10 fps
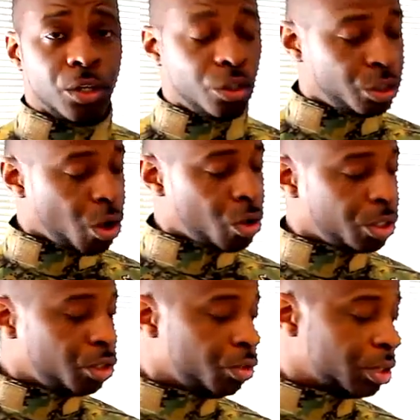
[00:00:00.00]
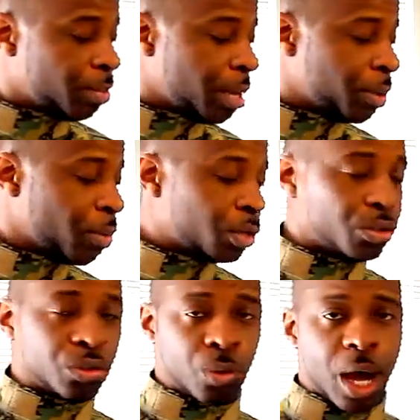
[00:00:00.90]
You should only use it maybe
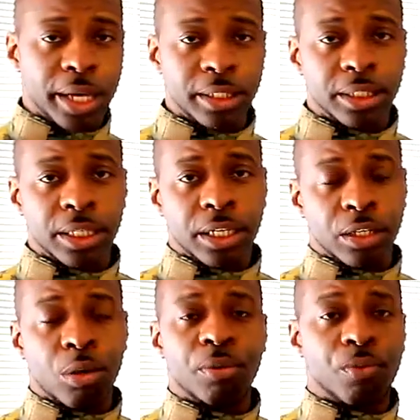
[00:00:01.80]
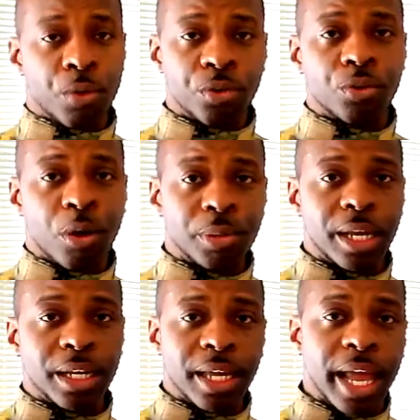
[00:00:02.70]
once or twice, you know, before you start
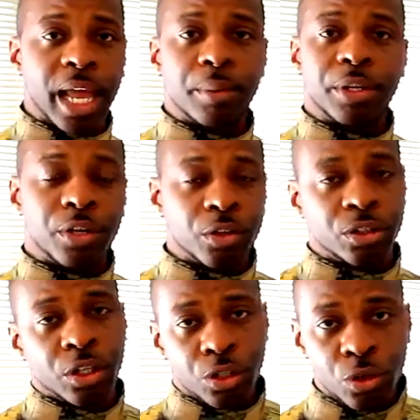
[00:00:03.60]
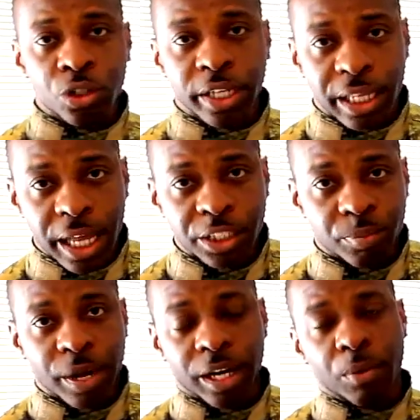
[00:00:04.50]
playing a game, and then there's usually a lunch
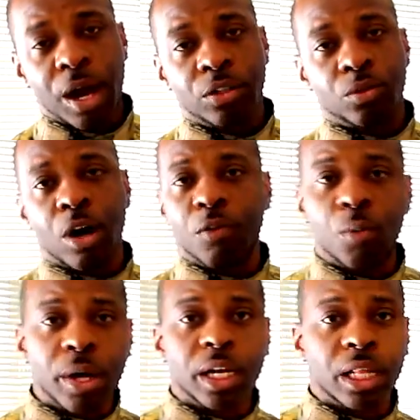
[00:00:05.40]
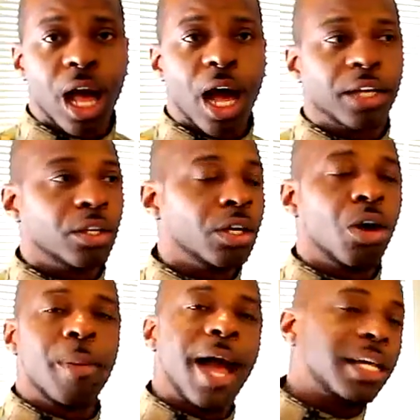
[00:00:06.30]
break around 12, 1 o'clock. You can
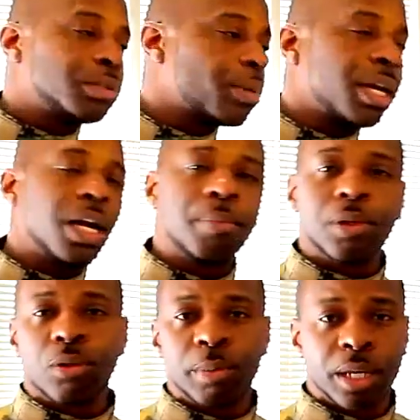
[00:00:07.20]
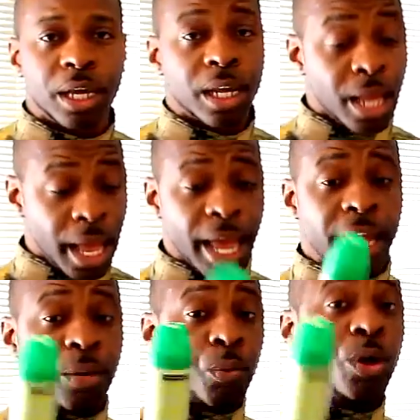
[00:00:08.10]
go back and spray it up a little bit.
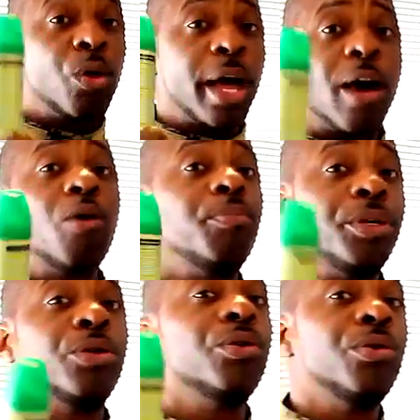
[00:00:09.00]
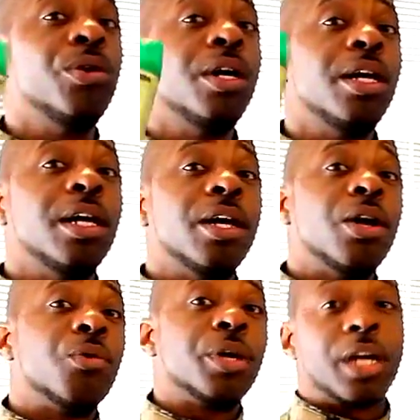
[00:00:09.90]
It will help you
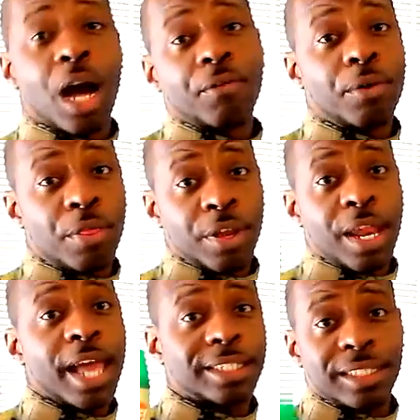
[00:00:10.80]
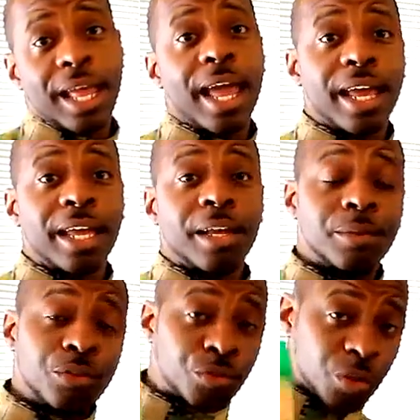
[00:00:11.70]
recover the next day.
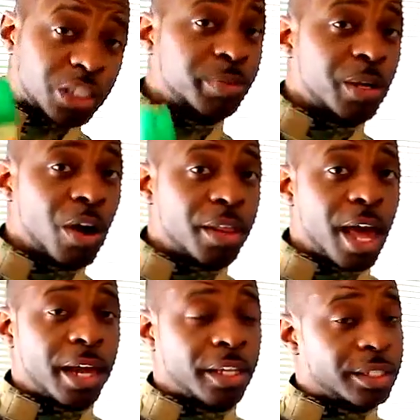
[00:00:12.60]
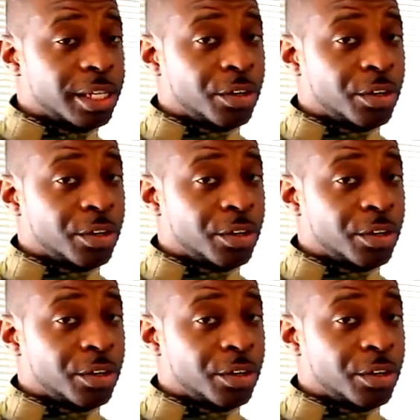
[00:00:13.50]
Trust me on that.